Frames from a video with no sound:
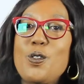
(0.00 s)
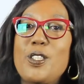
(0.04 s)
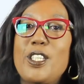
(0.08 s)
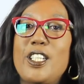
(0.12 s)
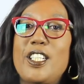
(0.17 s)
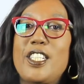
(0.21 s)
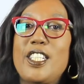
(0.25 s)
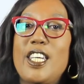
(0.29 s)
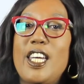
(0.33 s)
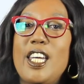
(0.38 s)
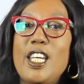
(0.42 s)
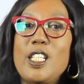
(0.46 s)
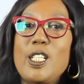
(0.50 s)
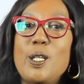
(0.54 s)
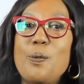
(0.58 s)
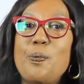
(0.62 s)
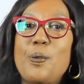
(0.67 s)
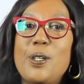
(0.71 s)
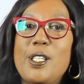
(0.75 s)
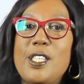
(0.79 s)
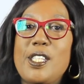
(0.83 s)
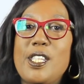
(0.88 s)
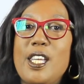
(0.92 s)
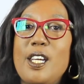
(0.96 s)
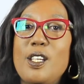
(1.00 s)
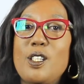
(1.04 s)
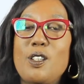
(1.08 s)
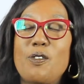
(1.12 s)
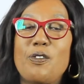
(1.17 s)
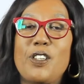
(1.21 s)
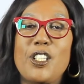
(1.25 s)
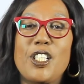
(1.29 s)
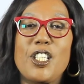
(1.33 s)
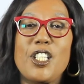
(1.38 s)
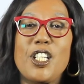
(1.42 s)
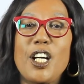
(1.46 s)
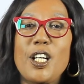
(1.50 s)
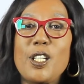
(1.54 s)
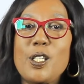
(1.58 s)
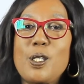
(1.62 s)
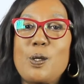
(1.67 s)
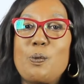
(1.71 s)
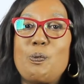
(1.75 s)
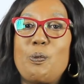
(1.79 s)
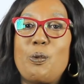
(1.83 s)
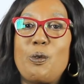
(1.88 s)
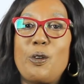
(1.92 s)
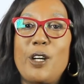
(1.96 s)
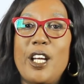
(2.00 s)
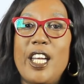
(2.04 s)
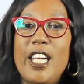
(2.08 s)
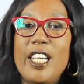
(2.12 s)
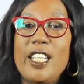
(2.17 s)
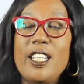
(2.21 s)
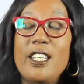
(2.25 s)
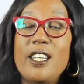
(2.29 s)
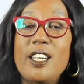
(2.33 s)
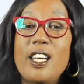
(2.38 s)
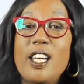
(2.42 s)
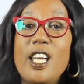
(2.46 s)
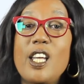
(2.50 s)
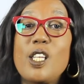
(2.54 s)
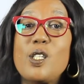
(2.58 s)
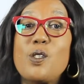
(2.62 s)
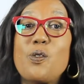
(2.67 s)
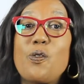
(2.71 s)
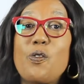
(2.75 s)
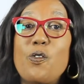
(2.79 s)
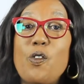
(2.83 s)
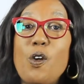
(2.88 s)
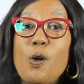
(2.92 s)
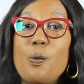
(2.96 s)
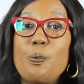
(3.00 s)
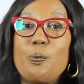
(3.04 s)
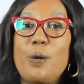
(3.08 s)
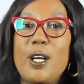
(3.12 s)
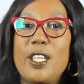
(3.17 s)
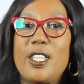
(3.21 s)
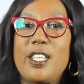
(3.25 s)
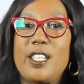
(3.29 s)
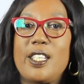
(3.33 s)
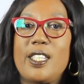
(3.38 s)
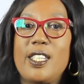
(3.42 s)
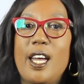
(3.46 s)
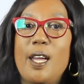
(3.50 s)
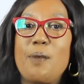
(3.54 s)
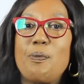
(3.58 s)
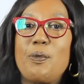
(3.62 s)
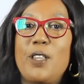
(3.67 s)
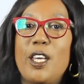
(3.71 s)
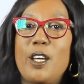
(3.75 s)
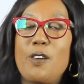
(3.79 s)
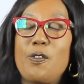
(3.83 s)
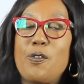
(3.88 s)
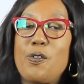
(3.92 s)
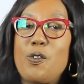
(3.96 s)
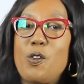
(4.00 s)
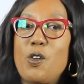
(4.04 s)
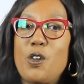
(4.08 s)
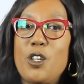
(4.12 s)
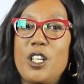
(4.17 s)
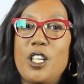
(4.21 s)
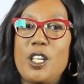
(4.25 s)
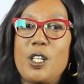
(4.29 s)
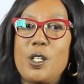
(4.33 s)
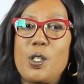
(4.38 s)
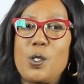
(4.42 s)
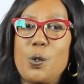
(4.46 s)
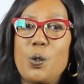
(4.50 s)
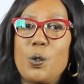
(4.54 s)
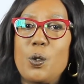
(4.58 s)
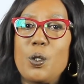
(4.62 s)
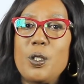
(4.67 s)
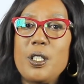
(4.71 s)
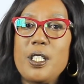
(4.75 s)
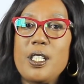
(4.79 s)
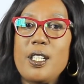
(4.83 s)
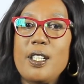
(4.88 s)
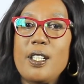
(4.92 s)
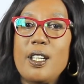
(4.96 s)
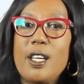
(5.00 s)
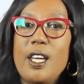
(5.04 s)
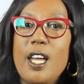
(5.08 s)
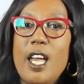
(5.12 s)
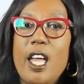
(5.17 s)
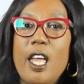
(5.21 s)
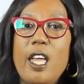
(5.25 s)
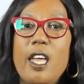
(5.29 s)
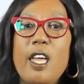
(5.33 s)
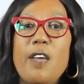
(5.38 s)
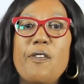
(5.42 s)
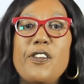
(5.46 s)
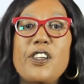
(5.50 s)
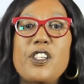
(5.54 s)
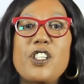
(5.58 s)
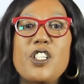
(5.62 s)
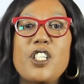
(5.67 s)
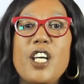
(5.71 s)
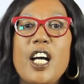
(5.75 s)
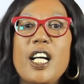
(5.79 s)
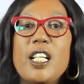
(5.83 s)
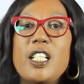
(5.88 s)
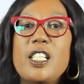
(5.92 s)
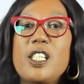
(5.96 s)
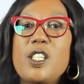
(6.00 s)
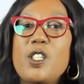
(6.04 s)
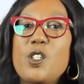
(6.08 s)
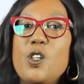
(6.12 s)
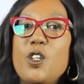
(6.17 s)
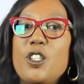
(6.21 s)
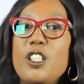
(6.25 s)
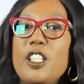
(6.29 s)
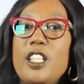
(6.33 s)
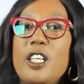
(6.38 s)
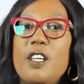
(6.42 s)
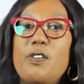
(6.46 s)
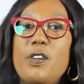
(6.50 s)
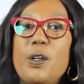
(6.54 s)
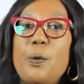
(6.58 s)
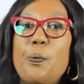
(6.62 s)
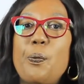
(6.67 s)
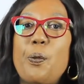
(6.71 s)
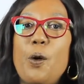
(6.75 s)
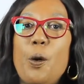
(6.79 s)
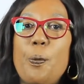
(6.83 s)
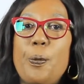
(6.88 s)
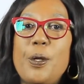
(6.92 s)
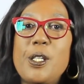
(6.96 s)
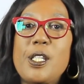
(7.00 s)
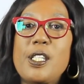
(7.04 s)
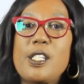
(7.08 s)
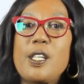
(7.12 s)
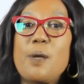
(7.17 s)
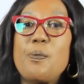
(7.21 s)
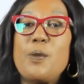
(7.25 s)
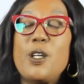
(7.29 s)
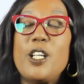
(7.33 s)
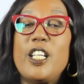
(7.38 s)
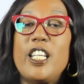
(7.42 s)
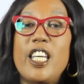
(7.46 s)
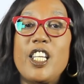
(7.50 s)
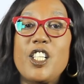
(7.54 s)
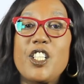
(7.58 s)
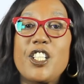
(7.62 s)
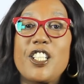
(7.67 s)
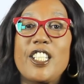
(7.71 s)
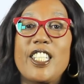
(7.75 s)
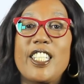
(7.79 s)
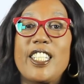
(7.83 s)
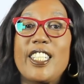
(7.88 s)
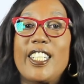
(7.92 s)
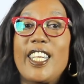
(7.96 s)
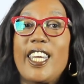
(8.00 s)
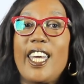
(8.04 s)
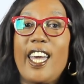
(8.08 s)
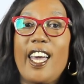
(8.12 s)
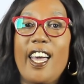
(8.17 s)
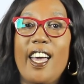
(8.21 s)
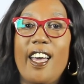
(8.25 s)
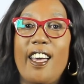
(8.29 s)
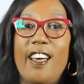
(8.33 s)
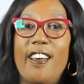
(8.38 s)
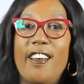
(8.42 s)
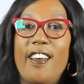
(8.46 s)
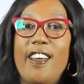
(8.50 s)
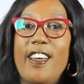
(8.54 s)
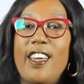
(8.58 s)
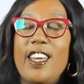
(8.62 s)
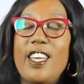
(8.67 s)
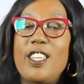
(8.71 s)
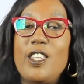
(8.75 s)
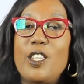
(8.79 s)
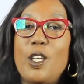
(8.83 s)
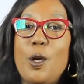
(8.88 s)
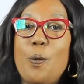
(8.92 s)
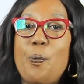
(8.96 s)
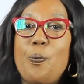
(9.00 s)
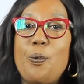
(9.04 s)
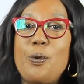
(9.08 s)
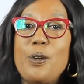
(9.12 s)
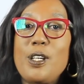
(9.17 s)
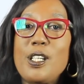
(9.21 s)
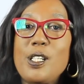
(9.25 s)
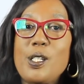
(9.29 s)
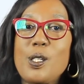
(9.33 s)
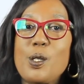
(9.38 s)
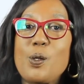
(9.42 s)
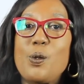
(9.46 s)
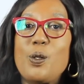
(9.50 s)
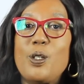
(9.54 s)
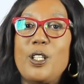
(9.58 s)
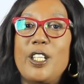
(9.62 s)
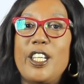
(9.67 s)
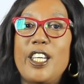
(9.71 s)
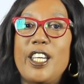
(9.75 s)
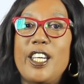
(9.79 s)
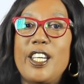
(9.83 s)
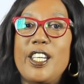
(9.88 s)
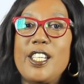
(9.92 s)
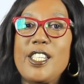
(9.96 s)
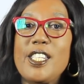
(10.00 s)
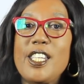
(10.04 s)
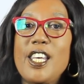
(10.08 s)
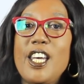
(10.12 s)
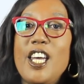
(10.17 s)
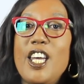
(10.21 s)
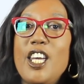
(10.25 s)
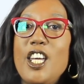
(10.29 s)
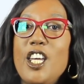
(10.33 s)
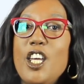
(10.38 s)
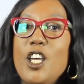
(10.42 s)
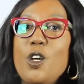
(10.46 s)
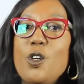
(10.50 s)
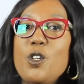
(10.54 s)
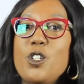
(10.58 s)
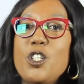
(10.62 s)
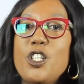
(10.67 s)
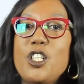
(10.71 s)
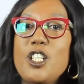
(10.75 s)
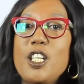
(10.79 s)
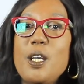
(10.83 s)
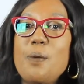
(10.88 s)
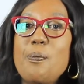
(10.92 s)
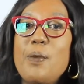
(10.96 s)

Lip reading: that 80% of a child's brain is formed by the time they are 4 years old? If a child is not given proper stimulation and care in their preschool years, he or she